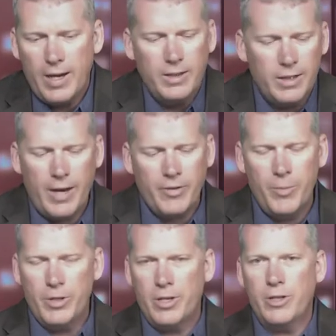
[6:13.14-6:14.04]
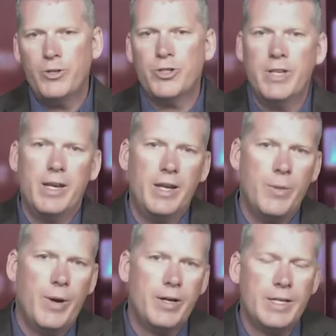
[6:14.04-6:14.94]
Look, I've come to the conclusion that in
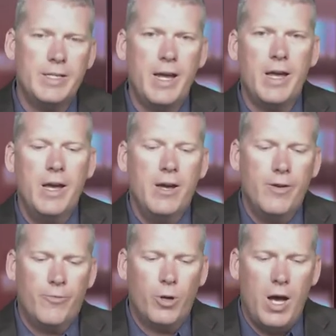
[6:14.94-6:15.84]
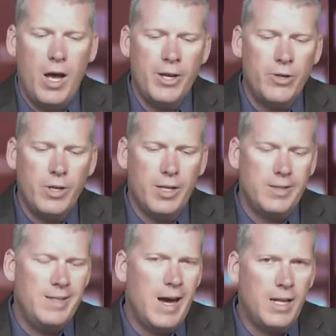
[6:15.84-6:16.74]
America today, for under a
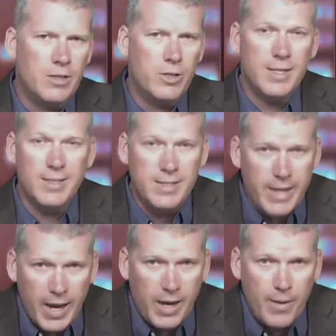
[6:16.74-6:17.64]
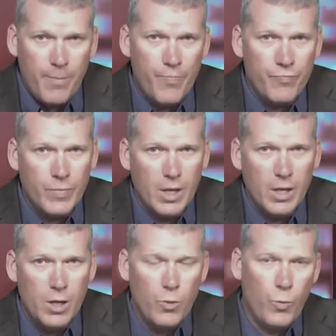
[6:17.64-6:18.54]
dollar a day,
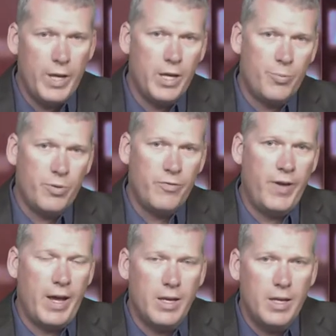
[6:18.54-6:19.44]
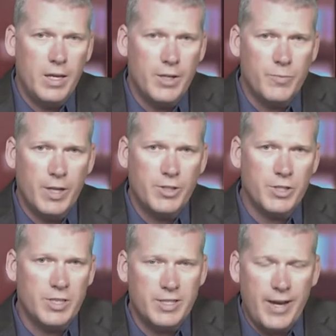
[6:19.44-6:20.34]
we could prevent as much
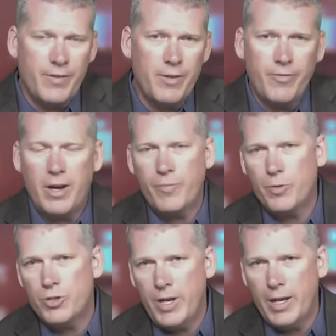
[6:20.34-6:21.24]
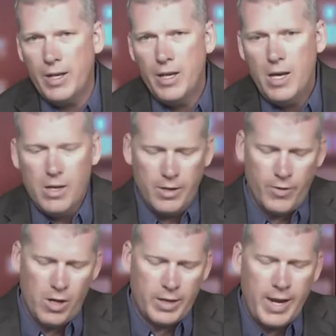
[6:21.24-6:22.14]
as 75% of
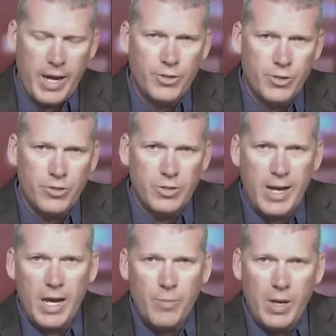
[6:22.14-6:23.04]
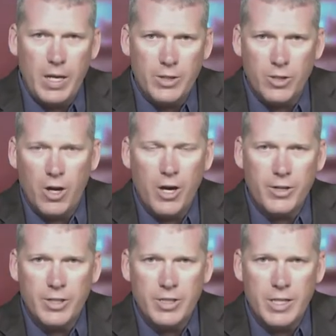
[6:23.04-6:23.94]
all cancers, diabetes, and
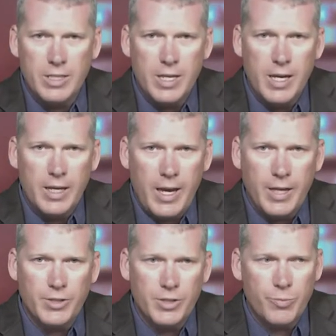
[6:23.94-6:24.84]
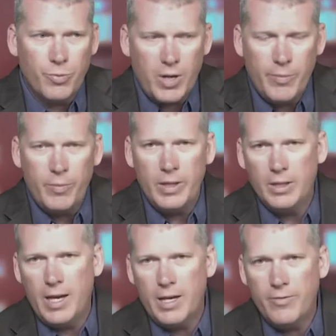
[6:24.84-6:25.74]
heart disease cases, and probably a
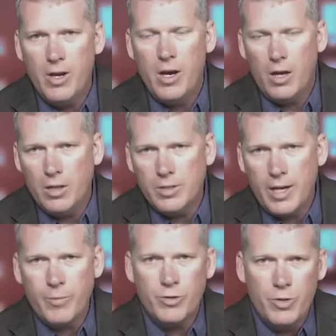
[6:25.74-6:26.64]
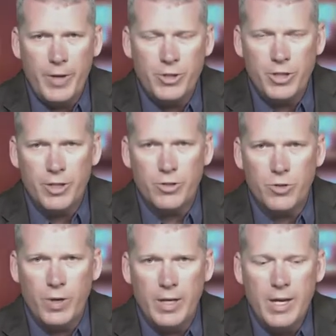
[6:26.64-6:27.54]
lot of Alzheimer's, dementia, and
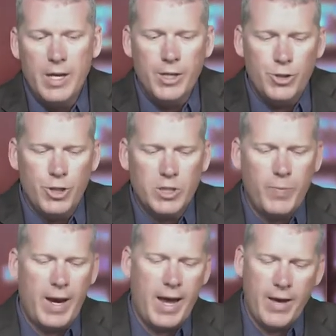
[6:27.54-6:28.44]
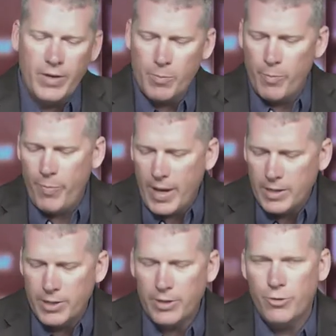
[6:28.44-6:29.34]
so on, just by having
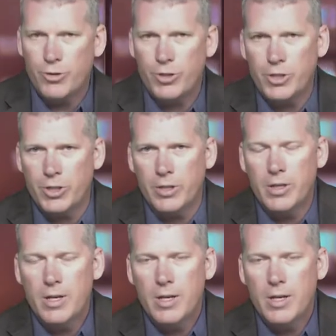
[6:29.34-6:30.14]
basic nutrition